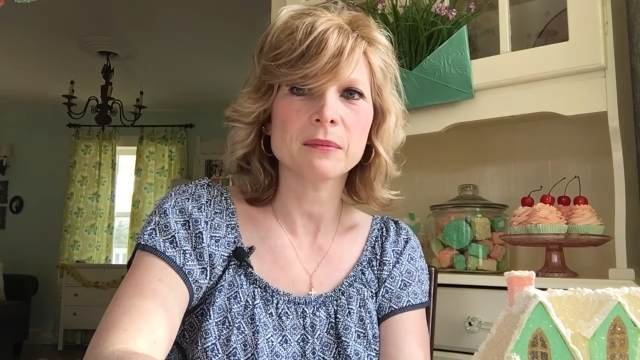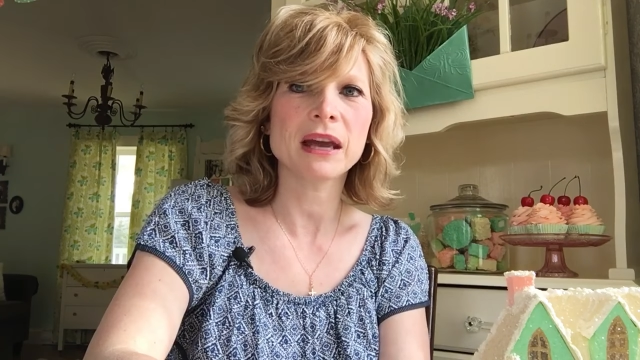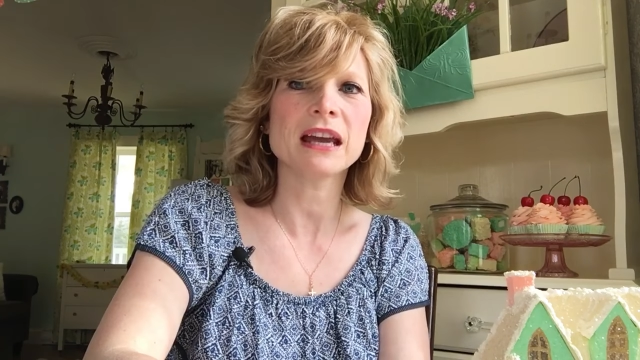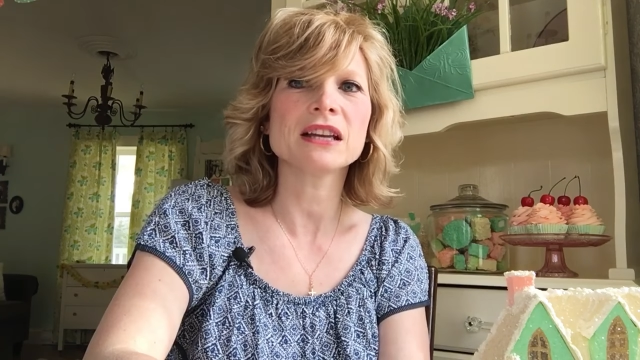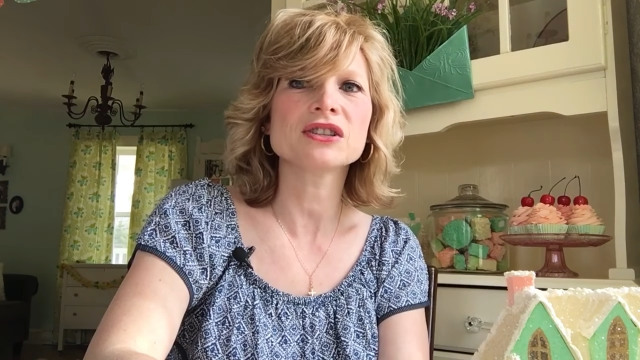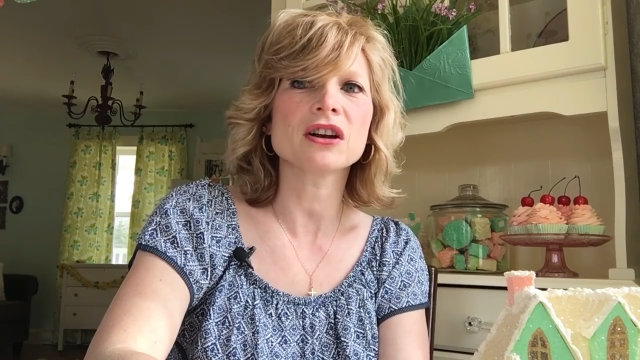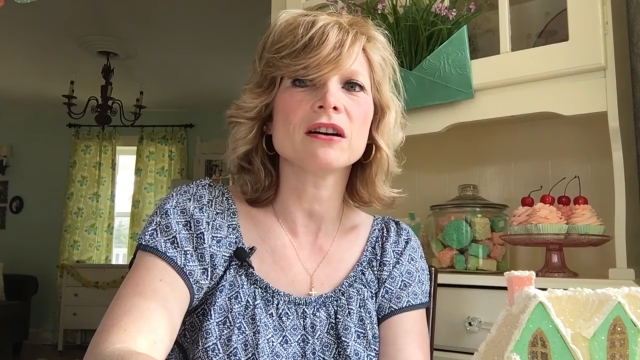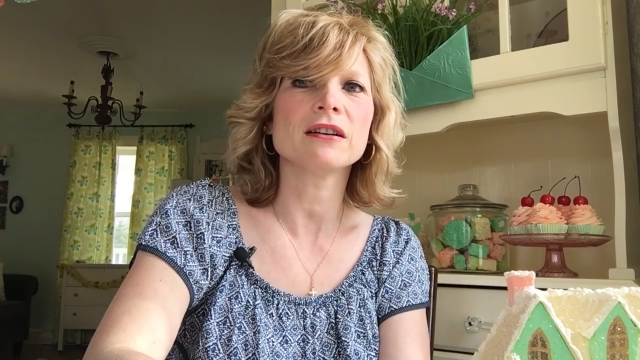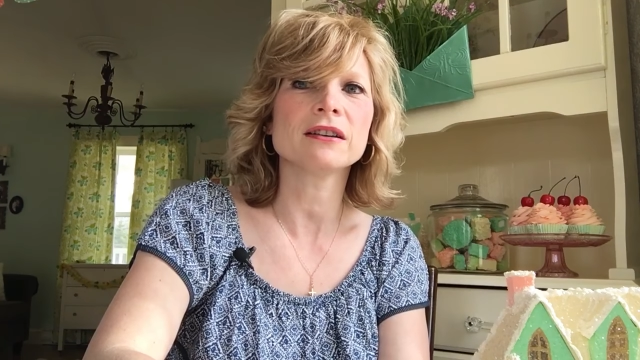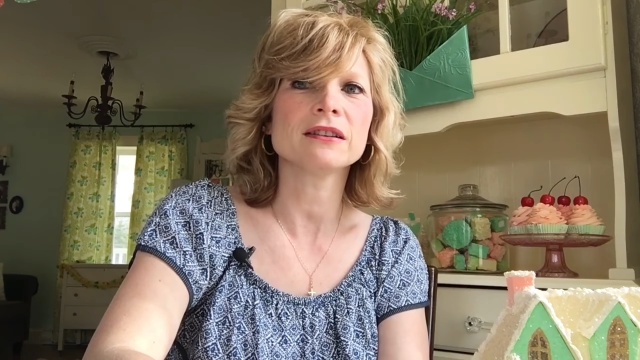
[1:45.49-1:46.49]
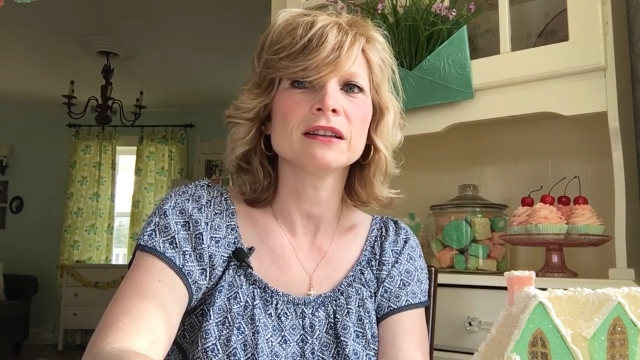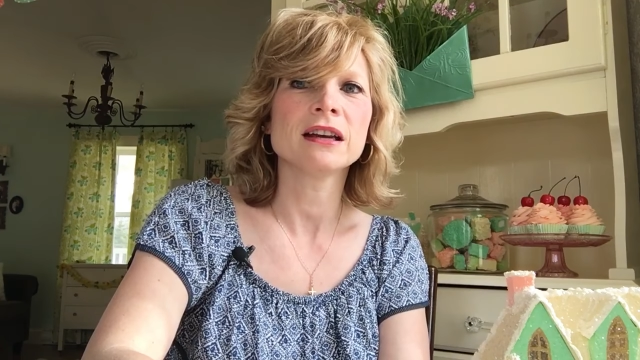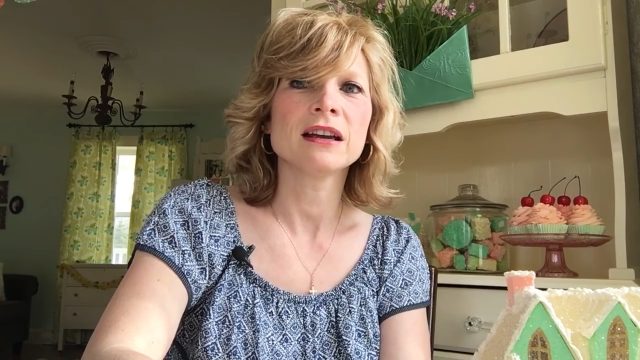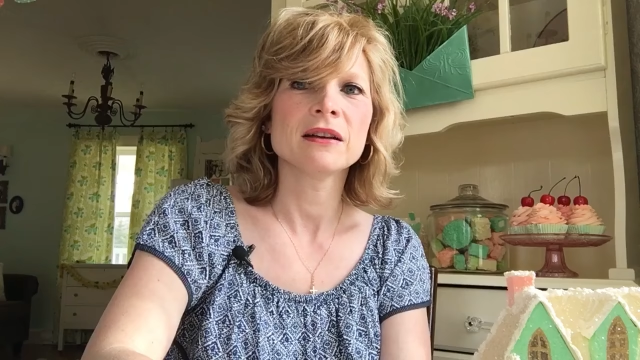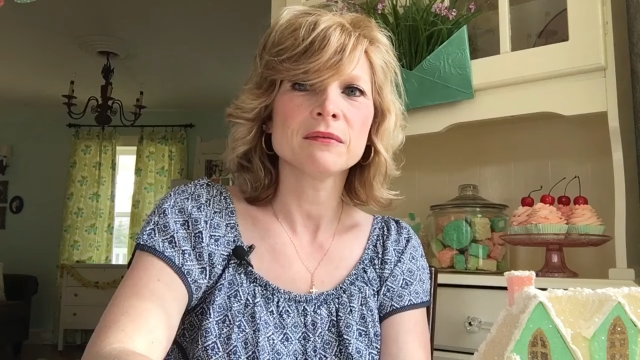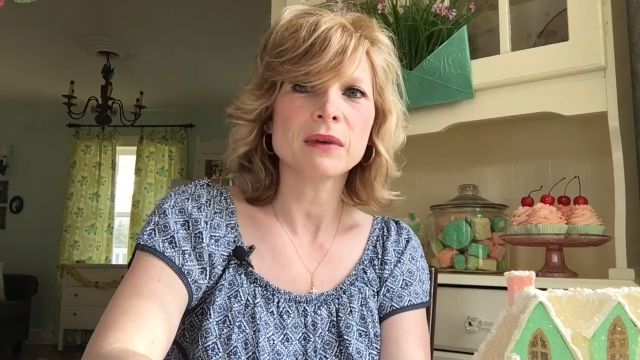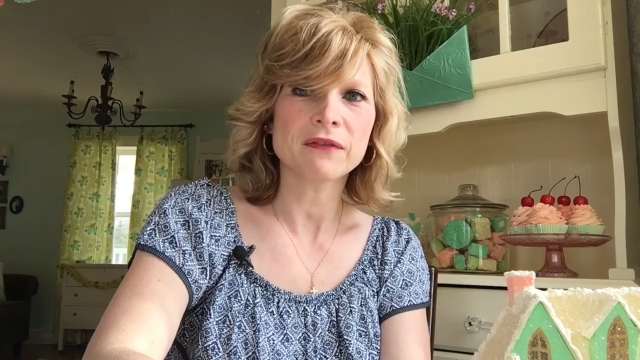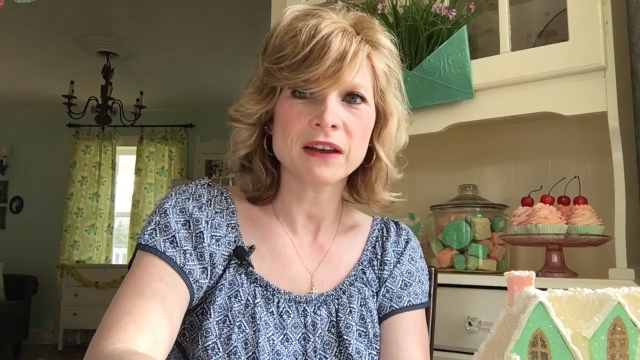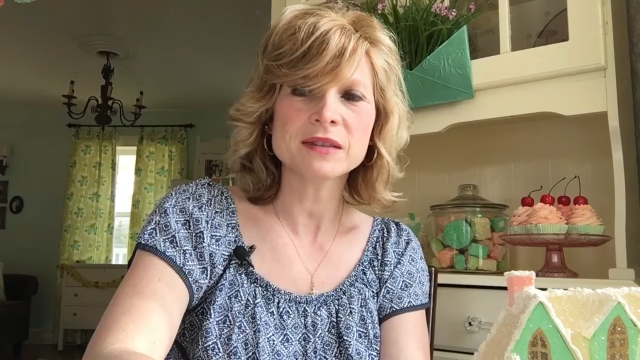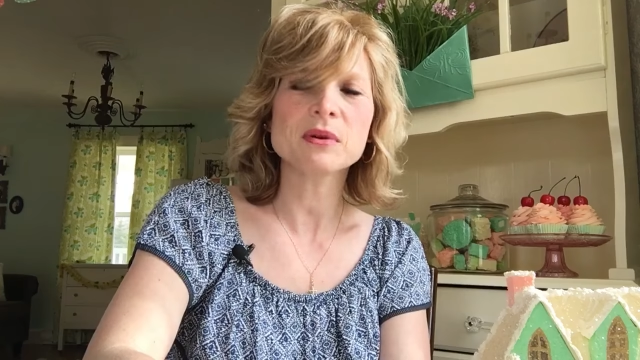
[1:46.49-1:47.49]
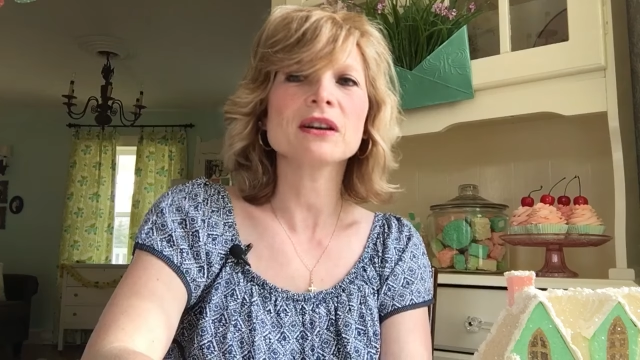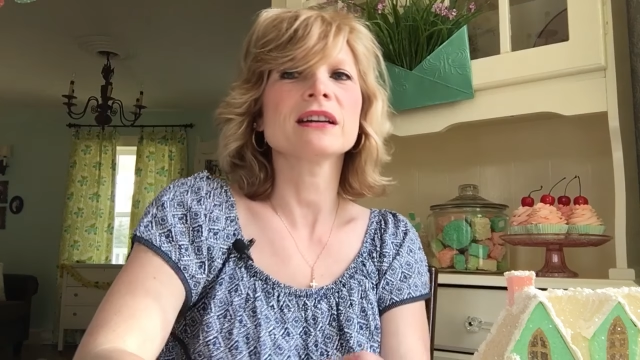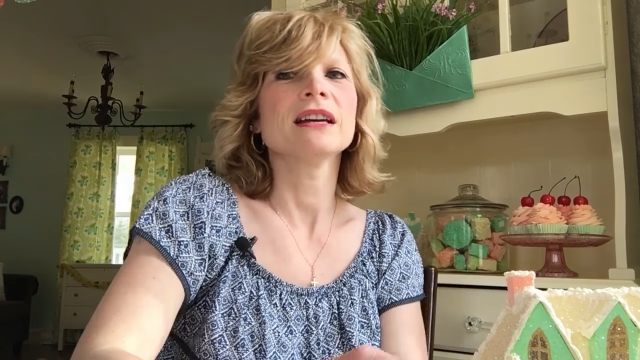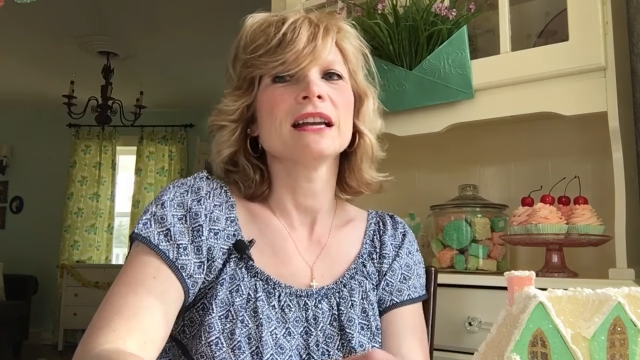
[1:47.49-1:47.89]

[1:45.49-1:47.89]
page on my Facebook,